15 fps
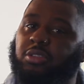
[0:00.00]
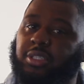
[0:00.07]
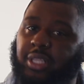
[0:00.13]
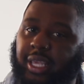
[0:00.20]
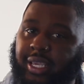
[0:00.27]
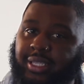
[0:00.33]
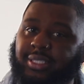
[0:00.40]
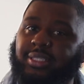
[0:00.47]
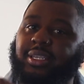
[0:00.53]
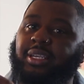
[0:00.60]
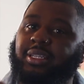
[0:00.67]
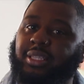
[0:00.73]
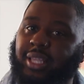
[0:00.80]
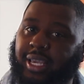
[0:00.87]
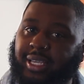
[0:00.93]
less
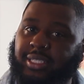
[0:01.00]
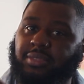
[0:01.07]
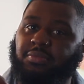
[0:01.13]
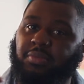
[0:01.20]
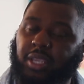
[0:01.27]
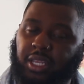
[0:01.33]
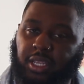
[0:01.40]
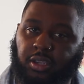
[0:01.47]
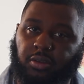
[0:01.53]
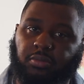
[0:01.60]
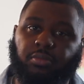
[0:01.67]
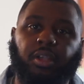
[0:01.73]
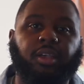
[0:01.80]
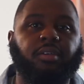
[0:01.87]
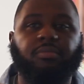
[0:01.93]
and less
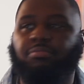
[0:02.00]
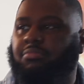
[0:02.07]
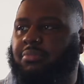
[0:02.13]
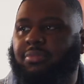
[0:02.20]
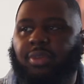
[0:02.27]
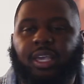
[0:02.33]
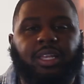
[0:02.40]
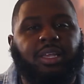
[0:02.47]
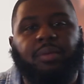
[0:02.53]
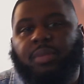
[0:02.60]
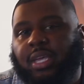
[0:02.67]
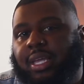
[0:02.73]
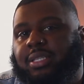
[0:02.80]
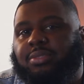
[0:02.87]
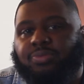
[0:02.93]
medium. I mean,
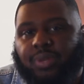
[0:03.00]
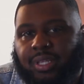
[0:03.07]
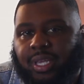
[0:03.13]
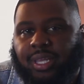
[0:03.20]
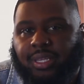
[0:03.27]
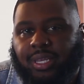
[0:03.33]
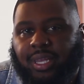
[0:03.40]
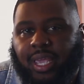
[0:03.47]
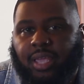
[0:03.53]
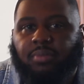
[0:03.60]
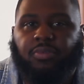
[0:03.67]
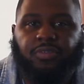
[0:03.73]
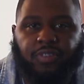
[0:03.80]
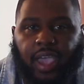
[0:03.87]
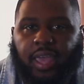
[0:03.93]
it's really in the name,
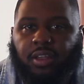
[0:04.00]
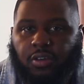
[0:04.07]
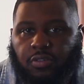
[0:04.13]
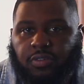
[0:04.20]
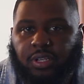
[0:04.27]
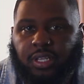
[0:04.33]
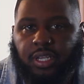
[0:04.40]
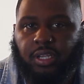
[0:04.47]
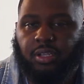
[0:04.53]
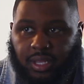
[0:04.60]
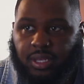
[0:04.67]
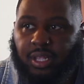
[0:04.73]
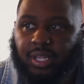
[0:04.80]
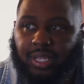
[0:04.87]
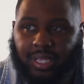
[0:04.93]
fat over
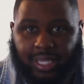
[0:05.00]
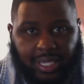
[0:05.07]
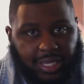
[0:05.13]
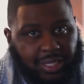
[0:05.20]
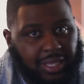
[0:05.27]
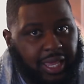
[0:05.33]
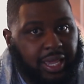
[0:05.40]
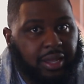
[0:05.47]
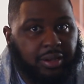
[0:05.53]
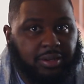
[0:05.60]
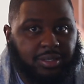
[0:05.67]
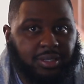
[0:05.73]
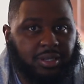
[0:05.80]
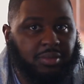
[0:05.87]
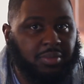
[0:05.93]
lean. Lean layers
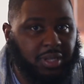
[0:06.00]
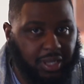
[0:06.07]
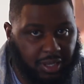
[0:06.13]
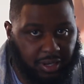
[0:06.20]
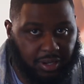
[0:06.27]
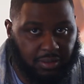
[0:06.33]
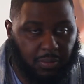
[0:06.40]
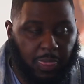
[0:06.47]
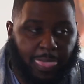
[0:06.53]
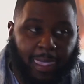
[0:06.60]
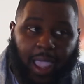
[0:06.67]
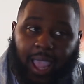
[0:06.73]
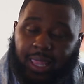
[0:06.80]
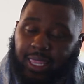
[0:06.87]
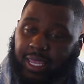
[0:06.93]
in the beginning,
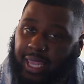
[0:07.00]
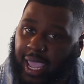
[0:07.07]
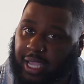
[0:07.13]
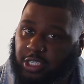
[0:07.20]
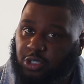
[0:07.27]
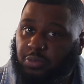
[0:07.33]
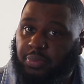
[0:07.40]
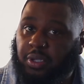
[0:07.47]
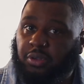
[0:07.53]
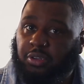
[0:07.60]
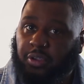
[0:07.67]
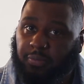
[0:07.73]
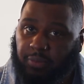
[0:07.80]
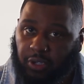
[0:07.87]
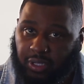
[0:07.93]
and then as you build
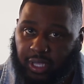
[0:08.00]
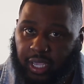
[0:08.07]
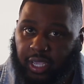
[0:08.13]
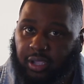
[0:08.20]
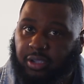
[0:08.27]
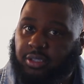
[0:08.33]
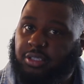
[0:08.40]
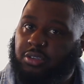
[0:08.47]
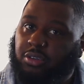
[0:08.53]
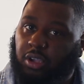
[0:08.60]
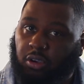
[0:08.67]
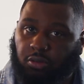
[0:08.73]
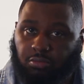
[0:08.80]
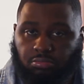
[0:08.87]
up your layers, you know,